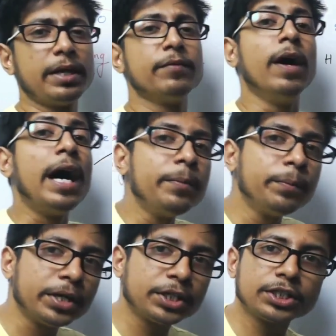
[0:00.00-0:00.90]
and
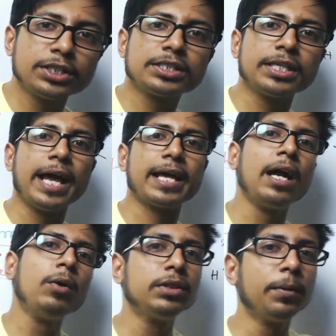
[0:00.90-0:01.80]
vibrations
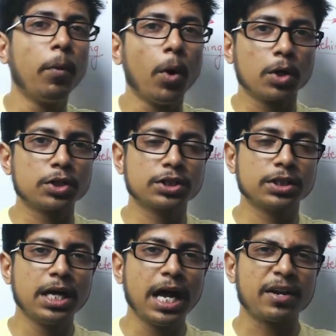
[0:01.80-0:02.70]
around the bonds
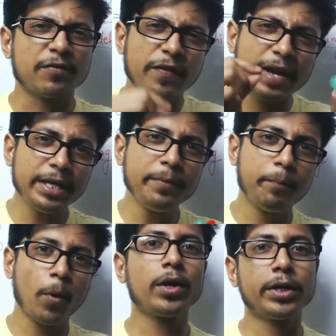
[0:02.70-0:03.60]
are very
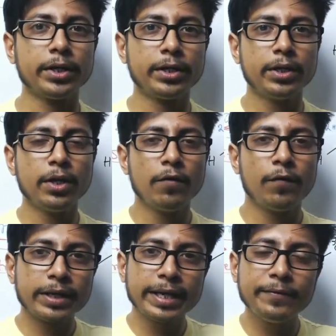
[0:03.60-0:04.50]
important
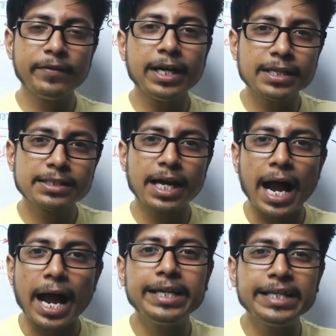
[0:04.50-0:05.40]
for giving us the
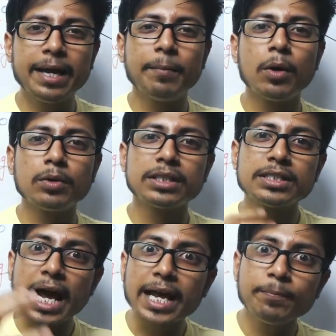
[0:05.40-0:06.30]
idea about the
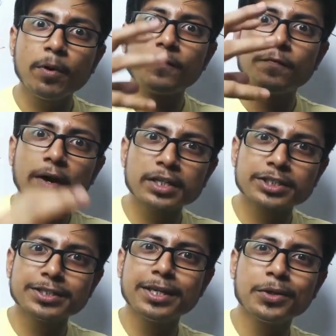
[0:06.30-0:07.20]
type of
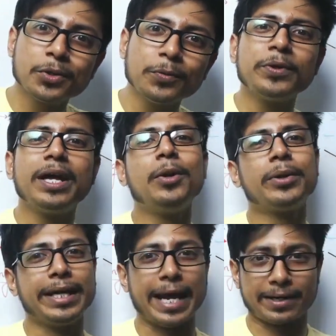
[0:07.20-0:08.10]
functional group we are
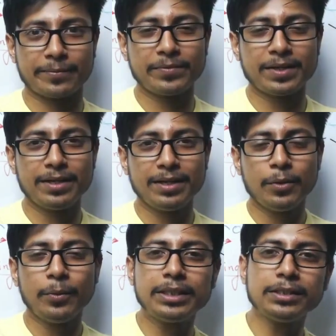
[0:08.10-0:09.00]
looking at.
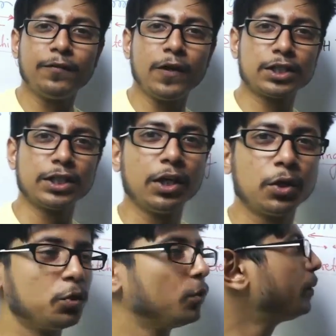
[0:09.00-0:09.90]
Whether the functional
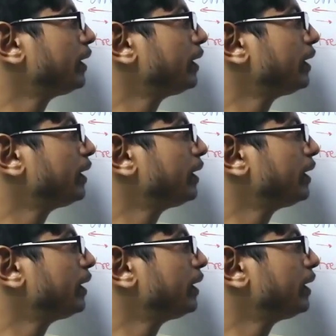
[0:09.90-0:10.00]
group